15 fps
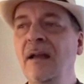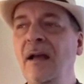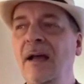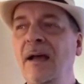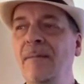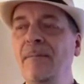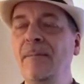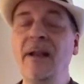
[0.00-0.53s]

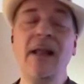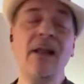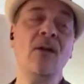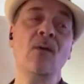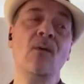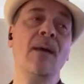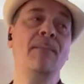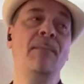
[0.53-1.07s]
on. But I don't
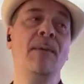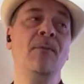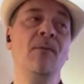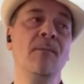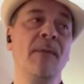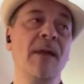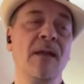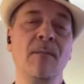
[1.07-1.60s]
know why people are
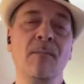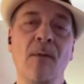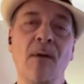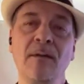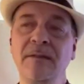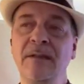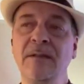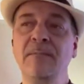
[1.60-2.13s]
making
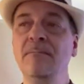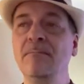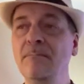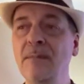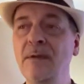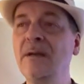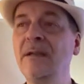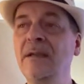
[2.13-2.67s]

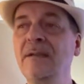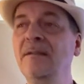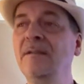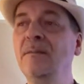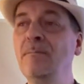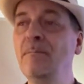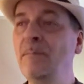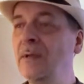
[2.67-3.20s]
multi-millions
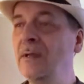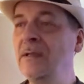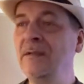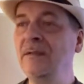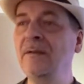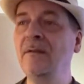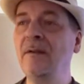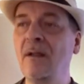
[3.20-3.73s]
and billions
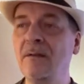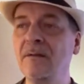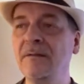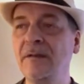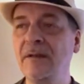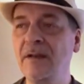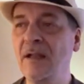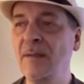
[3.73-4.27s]
of dollars
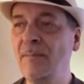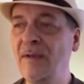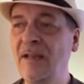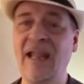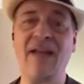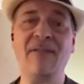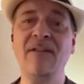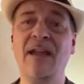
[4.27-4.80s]
and the company
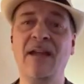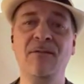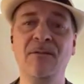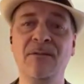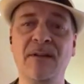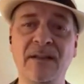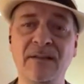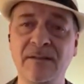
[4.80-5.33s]
had to
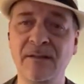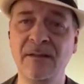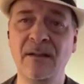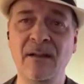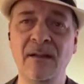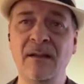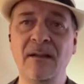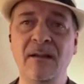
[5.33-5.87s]
advertise.
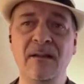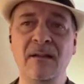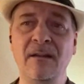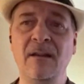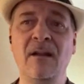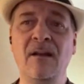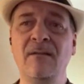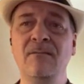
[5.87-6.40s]
You
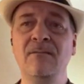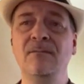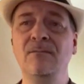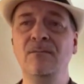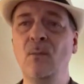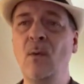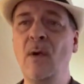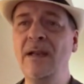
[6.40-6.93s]
know,
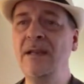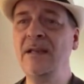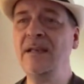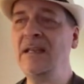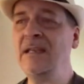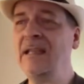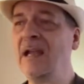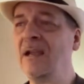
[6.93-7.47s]
why do you
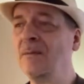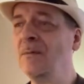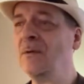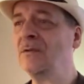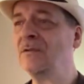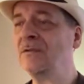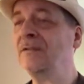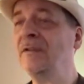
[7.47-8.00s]
need that
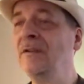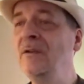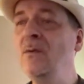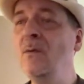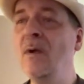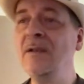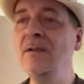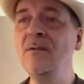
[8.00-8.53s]
commercial? It's a new
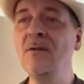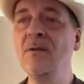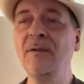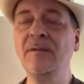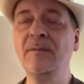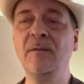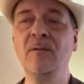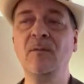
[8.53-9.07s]
one, new
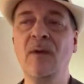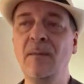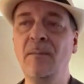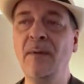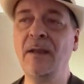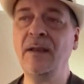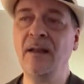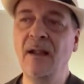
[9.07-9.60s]
Christmas one,
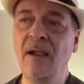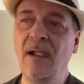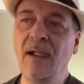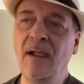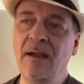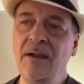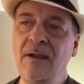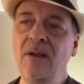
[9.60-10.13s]
but
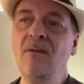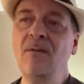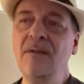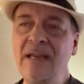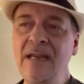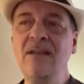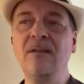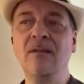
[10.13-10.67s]
you don't
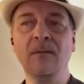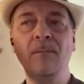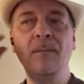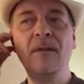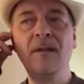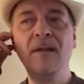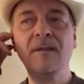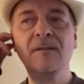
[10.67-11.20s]
need to
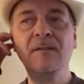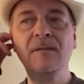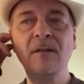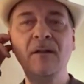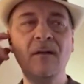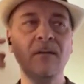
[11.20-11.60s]
because